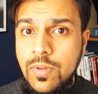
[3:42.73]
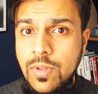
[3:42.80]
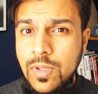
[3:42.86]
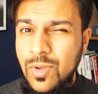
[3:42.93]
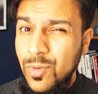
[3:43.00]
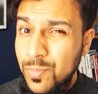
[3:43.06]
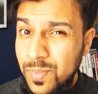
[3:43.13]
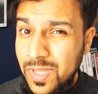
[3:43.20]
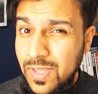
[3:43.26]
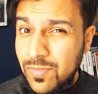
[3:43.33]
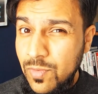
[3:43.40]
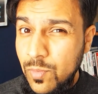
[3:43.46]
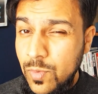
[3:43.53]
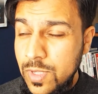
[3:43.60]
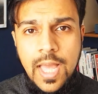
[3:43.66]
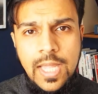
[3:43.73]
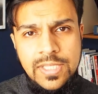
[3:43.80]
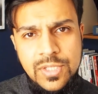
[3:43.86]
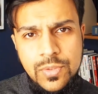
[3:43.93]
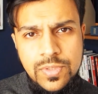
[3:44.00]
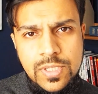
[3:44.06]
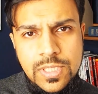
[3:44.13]
Could be even worse. And
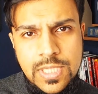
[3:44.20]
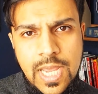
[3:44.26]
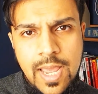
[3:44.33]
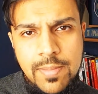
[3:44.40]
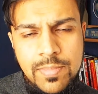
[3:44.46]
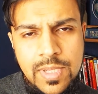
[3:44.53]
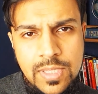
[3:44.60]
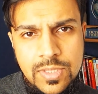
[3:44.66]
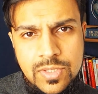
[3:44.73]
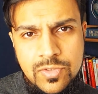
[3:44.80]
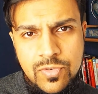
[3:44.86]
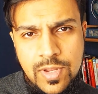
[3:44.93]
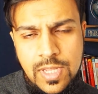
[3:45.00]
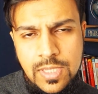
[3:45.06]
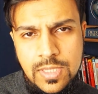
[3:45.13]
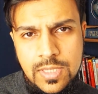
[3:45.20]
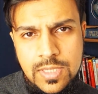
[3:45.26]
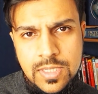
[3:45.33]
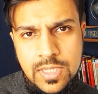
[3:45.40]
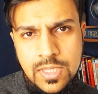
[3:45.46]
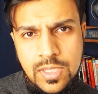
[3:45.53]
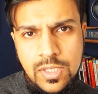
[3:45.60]
due to time constraints,
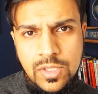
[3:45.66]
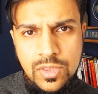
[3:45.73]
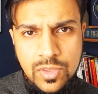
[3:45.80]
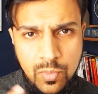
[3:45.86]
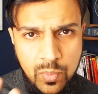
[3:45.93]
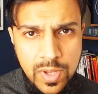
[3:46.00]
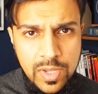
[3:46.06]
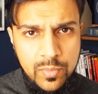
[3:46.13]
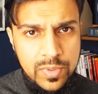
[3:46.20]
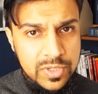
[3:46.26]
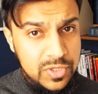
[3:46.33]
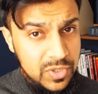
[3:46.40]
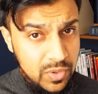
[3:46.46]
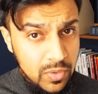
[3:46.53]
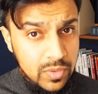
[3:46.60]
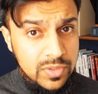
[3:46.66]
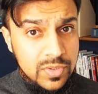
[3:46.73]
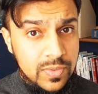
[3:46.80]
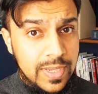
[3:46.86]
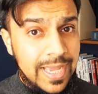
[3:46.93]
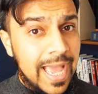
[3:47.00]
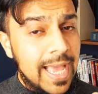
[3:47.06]
the work which you're
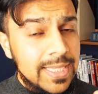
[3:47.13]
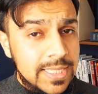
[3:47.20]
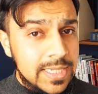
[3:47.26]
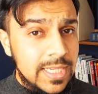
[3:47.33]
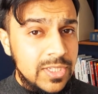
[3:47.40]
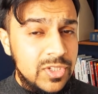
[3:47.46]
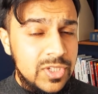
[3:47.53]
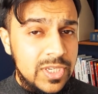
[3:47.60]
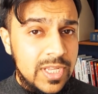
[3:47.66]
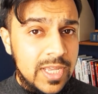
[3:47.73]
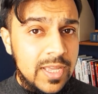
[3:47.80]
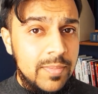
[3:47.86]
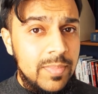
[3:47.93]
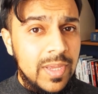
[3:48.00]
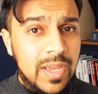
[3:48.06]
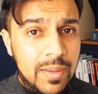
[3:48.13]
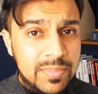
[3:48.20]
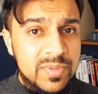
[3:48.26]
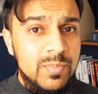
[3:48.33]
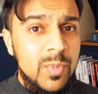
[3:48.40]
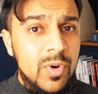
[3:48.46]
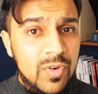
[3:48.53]
doing as an engineer becomes
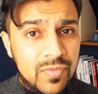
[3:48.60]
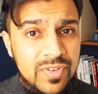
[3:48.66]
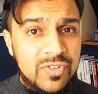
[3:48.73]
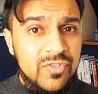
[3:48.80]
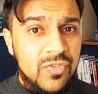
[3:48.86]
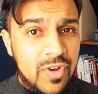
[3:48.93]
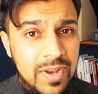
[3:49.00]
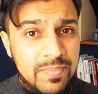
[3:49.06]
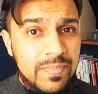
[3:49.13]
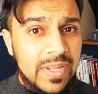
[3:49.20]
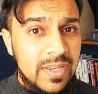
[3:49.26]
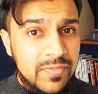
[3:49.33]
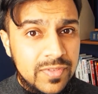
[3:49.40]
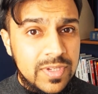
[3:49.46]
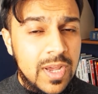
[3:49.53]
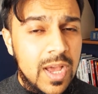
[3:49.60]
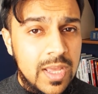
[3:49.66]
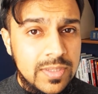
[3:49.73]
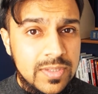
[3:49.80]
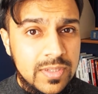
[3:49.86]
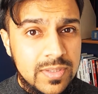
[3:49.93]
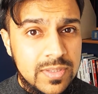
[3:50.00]
more of a treadmill of
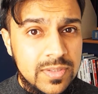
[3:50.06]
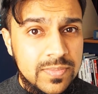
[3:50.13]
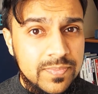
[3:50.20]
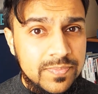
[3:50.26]
tasks.